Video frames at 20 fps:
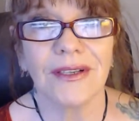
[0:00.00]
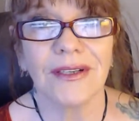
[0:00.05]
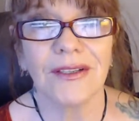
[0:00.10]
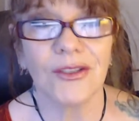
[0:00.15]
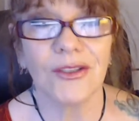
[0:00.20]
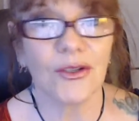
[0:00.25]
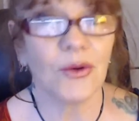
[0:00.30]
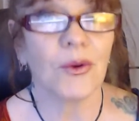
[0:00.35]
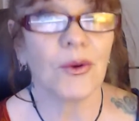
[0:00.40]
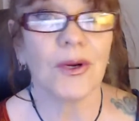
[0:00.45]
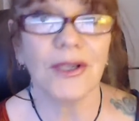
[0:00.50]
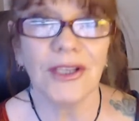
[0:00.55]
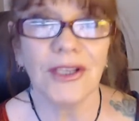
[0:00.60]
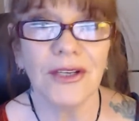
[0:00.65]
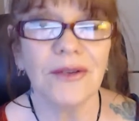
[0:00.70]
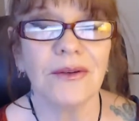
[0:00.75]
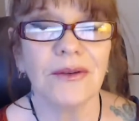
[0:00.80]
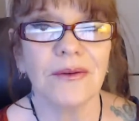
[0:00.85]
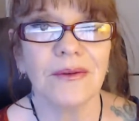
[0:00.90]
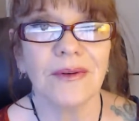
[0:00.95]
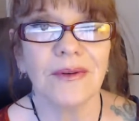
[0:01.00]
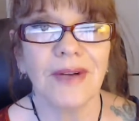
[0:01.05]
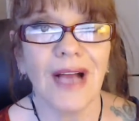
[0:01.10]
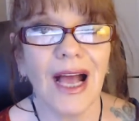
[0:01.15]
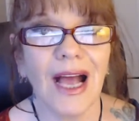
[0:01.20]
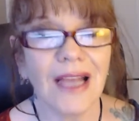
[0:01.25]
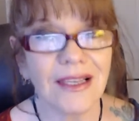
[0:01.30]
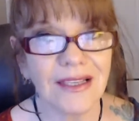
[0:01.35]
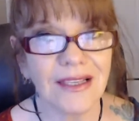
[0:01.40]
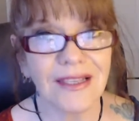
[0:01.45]
toward you,
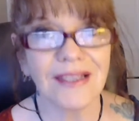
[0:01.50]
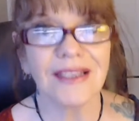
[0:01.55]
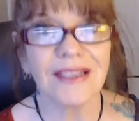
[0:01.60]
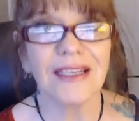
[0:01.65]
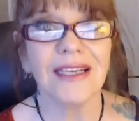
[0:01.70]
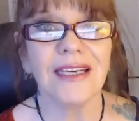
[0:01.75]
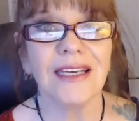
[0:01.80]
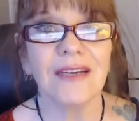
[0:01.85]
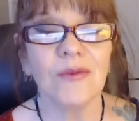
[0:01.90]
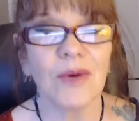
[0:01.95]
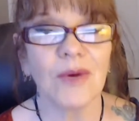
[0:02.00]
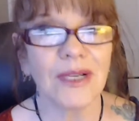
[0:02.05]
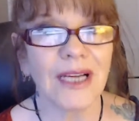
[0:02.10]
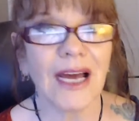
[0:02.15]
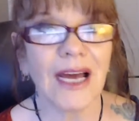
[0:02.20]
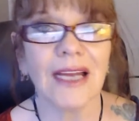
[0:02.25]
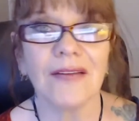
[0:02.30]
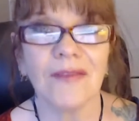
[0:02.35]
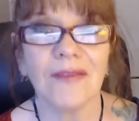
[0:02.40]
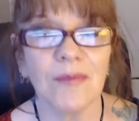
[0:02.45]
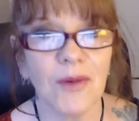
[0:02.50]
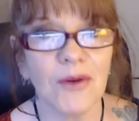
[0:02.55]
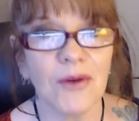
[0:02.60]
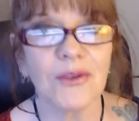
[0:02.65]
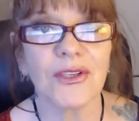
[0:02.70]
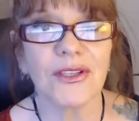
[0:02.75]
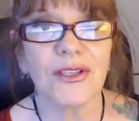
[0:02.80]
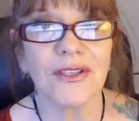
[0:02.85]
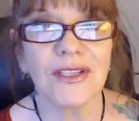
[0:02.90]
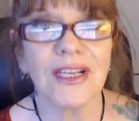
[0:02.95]
and see what kind of
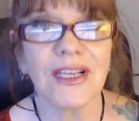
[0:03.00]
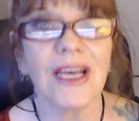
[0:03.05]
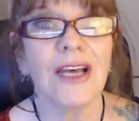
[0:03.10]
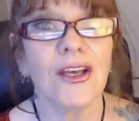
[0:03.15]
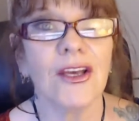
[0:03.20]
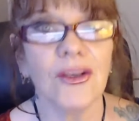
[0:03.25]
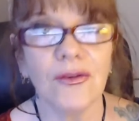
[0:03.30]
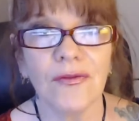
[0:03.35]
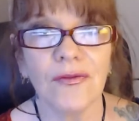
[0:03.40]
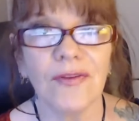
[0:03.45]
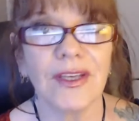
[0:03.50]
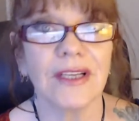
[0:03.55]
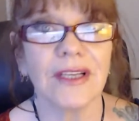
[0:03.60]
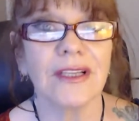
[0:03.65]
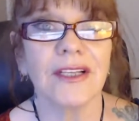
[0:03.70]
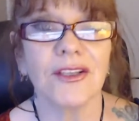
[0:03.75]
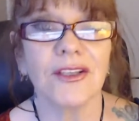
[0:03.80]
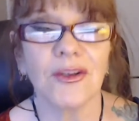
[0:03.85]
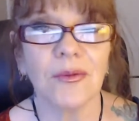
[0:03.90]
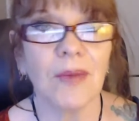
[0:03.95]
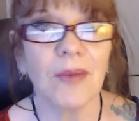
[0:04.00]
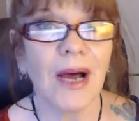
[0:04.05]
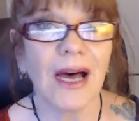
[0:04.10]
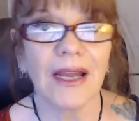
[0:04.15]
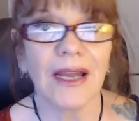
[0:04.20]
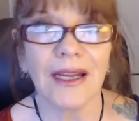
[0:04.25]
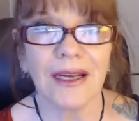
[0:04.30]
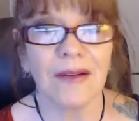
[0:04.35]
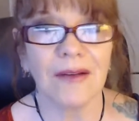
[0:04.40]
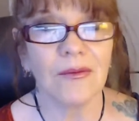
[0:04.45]
emotions you feel in your
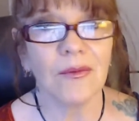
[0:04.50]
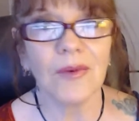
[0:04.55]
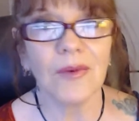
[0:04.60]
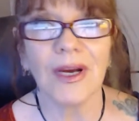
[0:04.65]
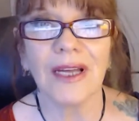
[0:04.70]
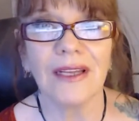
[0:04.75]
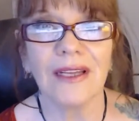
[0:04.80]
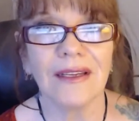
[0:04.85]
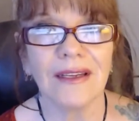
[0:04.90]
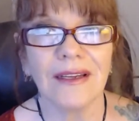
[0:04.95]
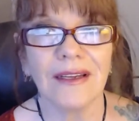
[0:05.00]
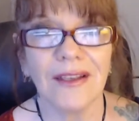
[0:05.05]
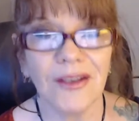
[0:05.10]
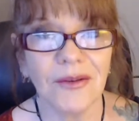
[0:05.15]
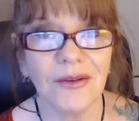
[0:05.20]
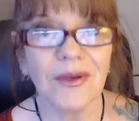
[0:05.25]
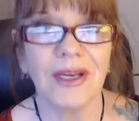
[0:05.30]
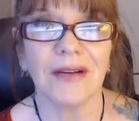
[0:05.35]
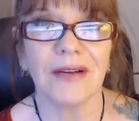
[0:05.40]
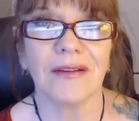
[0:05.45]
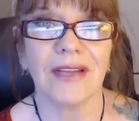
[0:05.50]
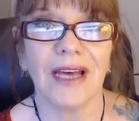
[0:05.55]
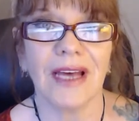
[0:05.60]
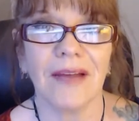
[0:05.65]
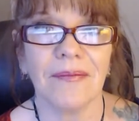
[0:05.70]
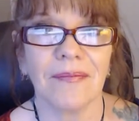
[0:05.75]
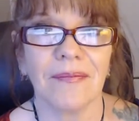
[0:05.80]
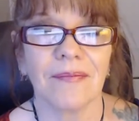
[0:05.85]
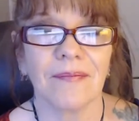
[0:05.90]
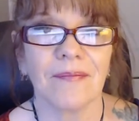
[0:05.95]
body when you hear
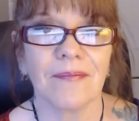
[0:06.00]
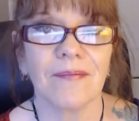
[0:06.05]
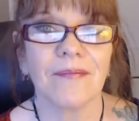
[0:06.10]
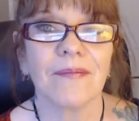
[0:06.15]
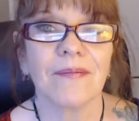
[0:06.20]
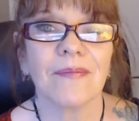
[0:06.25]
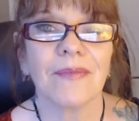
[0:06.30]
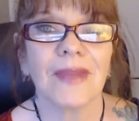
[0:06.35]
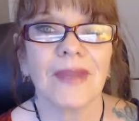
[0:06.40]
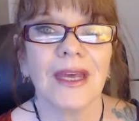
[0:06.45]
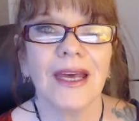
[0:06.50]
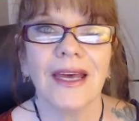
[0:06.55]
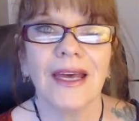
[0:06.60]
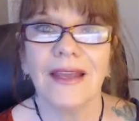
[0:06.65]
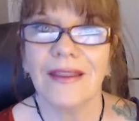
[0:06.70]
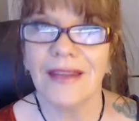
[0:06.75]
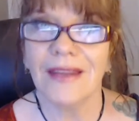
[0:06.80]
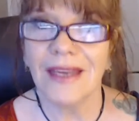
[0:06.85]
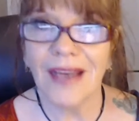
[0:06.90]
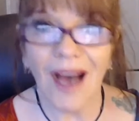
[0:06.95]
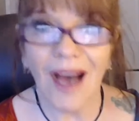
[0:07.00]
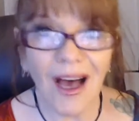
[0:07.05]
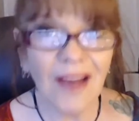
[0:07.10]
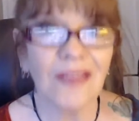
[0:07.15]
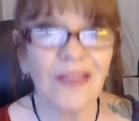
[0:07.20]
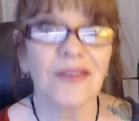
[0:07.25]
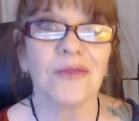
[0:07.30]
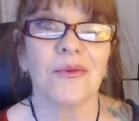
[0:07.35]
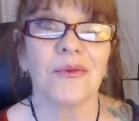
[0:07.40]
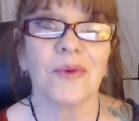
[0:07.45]
that. The
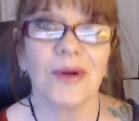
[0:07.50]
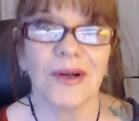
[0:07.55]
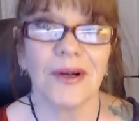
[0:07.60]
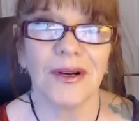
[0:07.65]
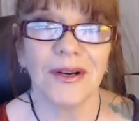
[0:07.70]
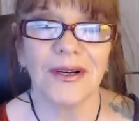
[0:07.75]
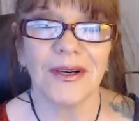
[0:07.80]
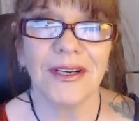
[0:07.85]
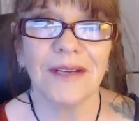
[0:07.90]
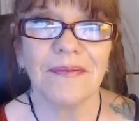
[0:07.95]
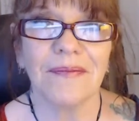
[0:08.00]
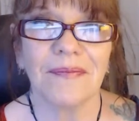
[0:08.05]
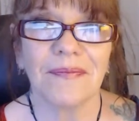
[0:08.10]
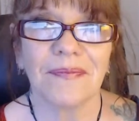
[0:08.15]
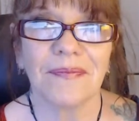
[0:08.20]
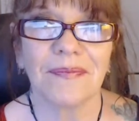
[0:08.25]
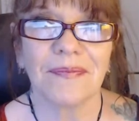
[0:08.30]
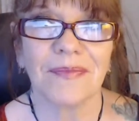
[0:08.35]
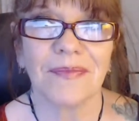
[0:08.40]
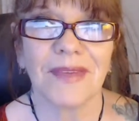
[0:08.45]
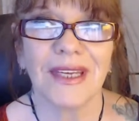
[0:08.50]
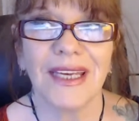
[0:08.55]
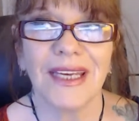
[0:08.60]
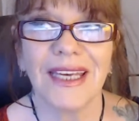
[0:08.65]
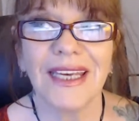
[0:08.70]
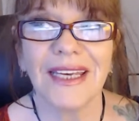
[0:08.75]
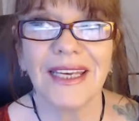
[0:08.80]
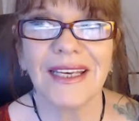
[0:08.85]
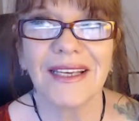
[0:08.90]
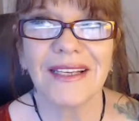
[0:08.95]
other word
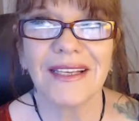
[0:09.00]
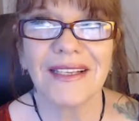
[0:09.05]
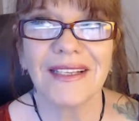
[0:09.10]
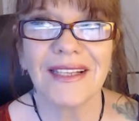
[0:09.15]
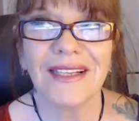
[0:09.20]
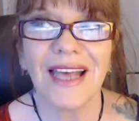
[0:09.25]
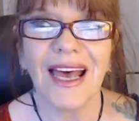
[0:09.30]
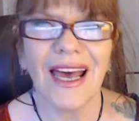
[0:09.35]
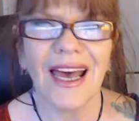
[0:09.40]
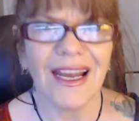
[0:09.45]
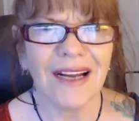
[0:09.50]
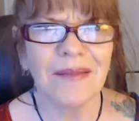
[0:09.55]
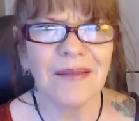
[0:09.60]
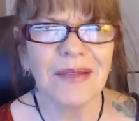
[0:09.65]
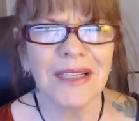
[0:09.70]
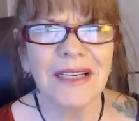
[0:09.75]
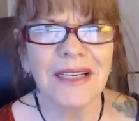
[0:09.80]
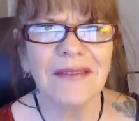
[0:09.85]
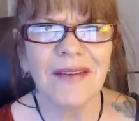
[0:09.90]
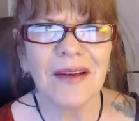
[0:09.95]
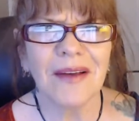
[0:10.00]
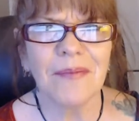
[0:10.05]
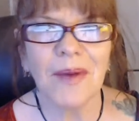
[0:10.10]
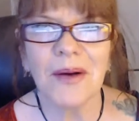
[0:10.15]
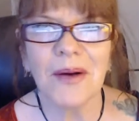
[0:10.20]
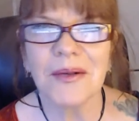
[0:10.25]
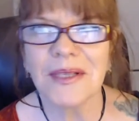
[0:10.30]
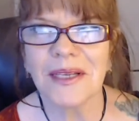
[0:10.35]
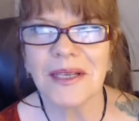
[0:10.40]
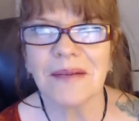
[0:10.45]
is, and I believe I
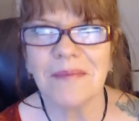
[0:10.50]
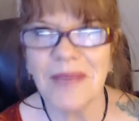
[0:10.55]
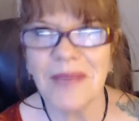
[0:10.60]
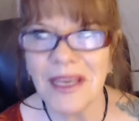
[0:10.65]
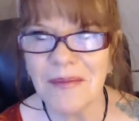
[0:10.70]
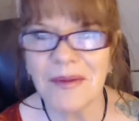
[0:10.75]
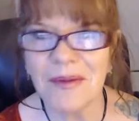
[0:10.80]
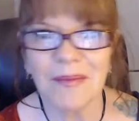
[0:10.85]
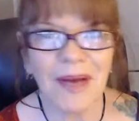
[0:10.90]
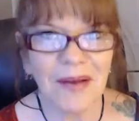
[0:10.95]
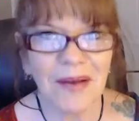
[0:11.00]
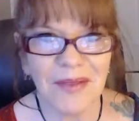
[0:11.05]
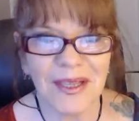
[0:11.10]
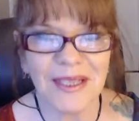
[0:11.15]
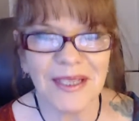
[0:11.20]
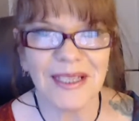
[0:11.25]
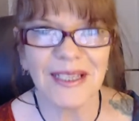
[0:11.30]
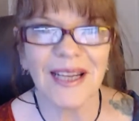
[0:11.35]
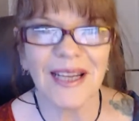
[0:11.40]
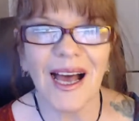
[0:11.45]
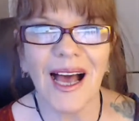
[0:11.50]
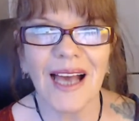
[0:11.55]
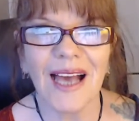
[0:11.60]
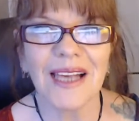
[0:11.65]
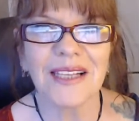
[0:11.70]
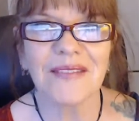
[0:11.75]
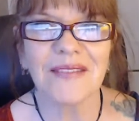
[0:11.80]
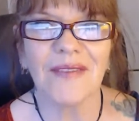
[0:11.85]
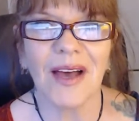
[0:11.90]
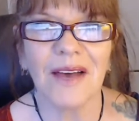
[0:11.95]
posted a meme about this in the
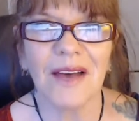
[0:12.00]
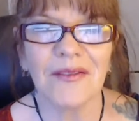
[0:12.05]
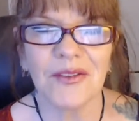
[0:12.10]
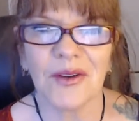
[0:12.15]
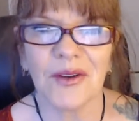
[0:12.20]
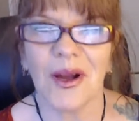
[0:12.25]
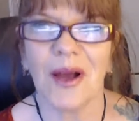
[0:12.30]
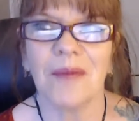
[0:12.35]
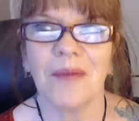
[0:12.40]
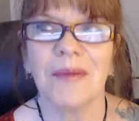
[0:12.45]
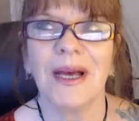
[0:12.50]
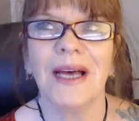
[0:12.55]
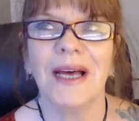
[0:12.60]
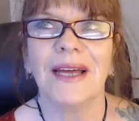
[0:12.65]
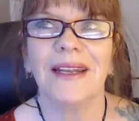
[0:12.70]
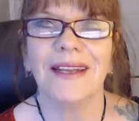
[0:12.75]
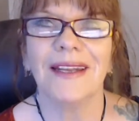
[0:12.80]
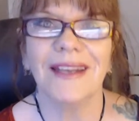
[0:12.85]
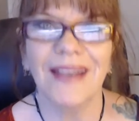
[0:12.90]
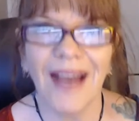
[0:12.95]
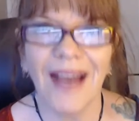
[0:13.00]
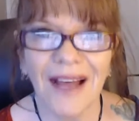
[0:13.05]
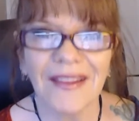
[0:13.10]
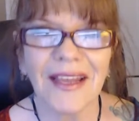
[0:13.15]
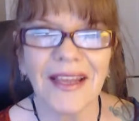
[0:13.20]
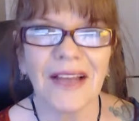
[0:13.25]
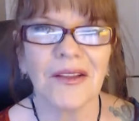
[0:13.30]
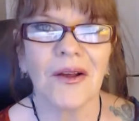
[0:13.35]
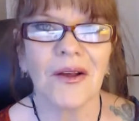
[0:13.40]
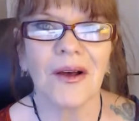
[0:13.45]
Highest Five Tribe not
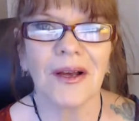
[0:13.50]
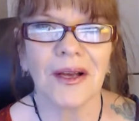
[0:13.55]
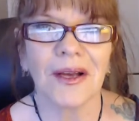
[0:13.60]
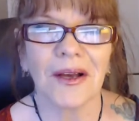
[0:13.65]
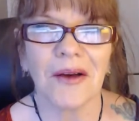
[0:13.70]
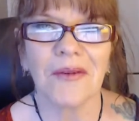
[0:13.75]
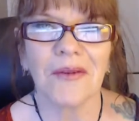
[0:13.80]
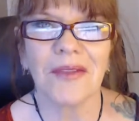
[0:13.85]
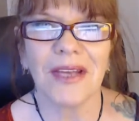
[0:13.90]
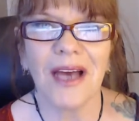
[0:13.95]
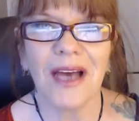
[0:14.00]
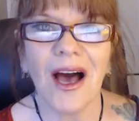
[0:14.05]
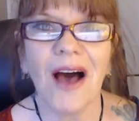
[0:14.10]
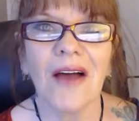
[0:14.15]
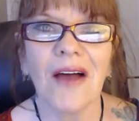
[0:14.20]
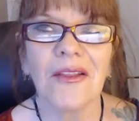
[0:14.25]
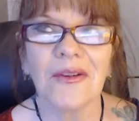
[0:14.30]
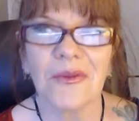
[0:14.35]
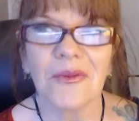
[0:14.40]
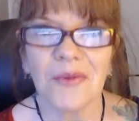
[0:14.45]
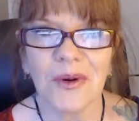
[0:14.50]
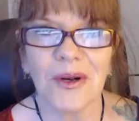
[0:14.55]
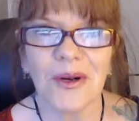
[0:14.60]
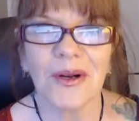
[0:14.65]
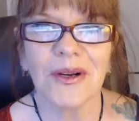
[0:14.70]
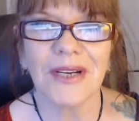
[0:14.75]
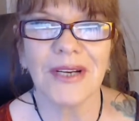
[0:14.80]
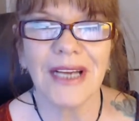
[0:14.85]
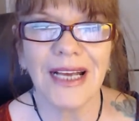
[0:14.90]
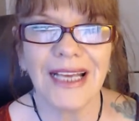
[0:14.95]
that long ago. The other
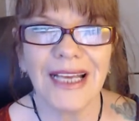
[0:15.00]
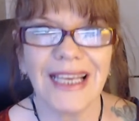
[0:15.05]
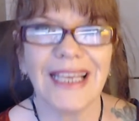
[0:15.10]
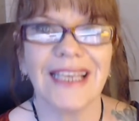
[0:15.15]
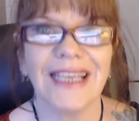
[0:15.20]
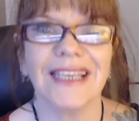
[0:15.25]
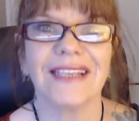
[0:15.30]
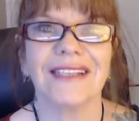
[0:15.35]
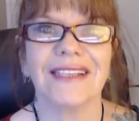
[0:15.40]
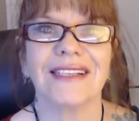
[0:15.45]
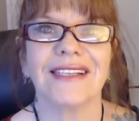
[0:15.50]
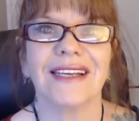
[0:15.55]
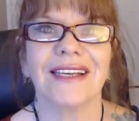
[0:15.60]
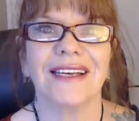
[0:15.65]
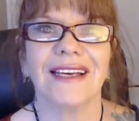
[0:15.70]
word is